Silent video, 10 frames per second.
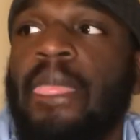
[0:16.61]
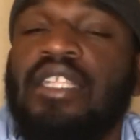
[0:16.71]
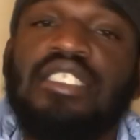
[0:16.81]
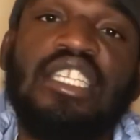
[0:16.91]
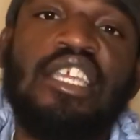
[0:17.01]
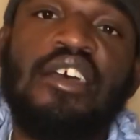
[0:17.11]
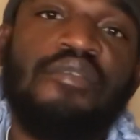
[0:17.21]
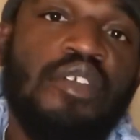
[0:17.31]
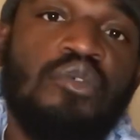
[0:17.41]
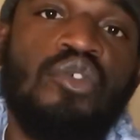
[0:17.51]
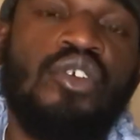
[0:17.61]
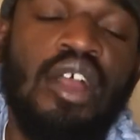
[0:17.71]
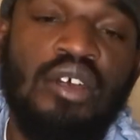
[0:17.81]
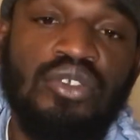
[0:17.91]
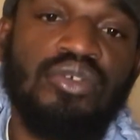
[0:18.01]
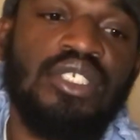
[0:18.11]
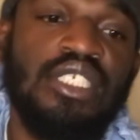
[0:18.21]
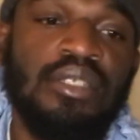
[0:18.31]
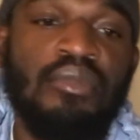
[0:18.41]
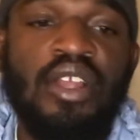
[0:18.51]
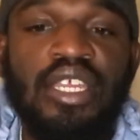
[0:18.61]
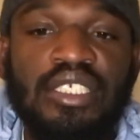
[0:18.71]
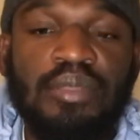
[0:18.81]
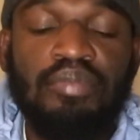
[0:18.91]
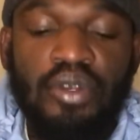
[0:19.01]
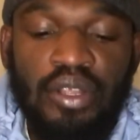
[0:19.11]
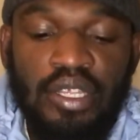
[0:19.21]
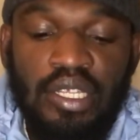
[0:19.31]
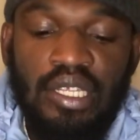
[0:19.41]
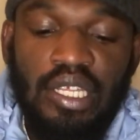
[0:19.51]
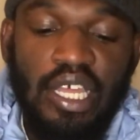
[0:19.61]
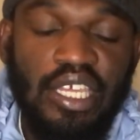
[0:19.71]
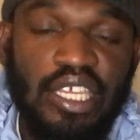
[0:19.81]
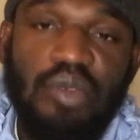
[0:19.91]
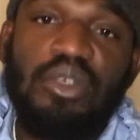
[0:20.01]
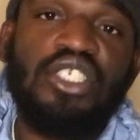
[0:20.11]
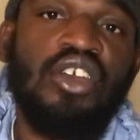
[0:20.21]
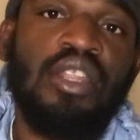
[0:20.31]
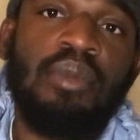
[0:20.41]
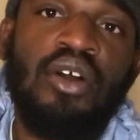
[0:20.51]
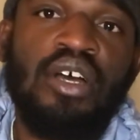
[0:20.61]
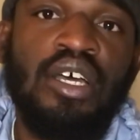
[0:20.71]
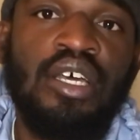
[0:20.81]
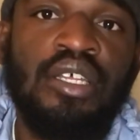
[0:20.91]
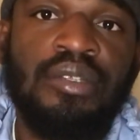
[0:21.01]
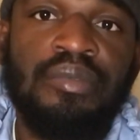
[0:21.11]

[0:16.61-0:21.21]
to the federal courthouse on 6th and Market and support. Again, we talking about